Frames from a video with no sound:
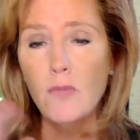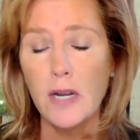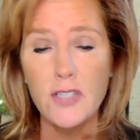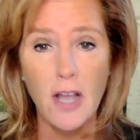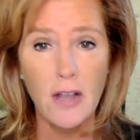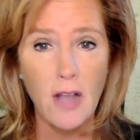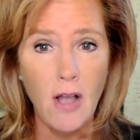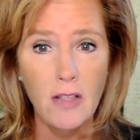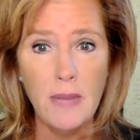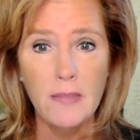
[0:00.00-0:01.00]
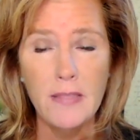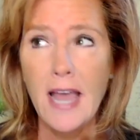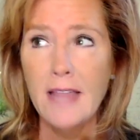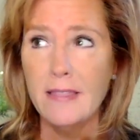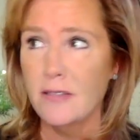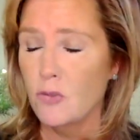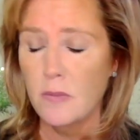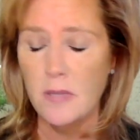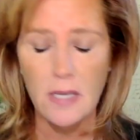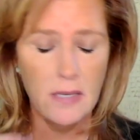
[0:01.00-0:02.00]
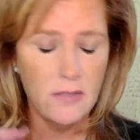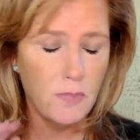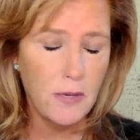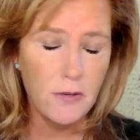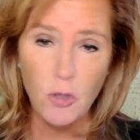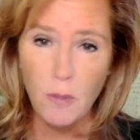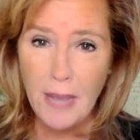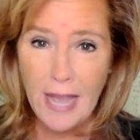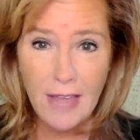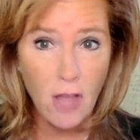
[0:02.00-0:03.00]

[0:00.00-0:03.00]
We're going to talk all about that, the spiritual path,